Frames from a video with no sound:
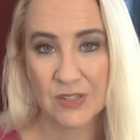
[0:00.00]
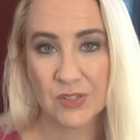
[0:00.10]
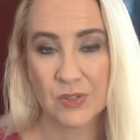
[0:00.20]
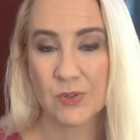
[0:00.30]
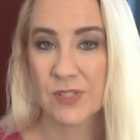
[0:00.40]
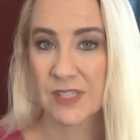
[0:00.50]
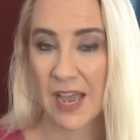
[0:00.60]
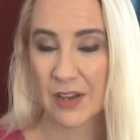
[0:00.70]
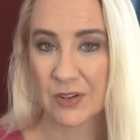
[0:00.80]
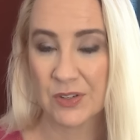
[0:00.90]
to
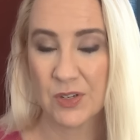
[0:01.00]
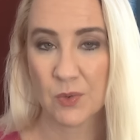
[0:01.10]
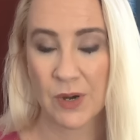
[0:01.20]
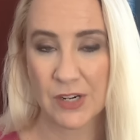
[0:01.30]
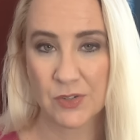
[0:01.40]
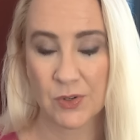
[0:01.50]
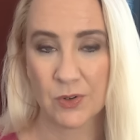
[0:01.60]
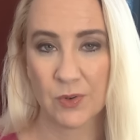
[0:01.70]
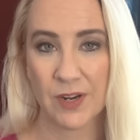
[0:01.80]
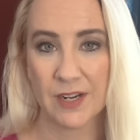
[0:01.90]
Saturn
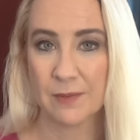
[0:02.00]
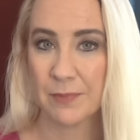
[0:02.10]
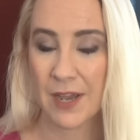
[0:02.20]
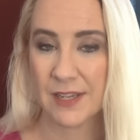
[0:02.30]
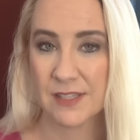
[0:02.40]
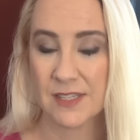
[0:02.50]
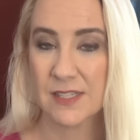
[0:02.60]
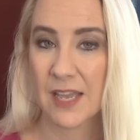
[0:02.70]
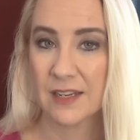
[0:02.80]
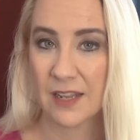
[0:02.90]
retrograde in
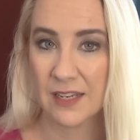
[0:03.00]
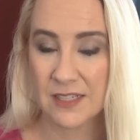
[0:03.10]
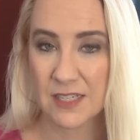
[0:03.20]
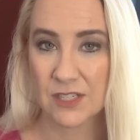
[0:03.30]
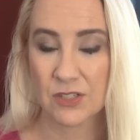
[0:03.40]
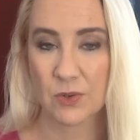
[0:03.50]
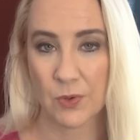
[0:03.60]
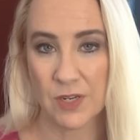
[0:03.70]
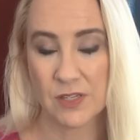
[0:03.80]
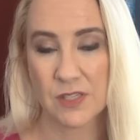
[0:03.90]
Pisces at 19
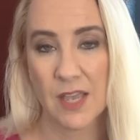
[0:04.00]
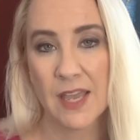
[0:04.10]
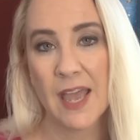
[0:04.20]
degrees,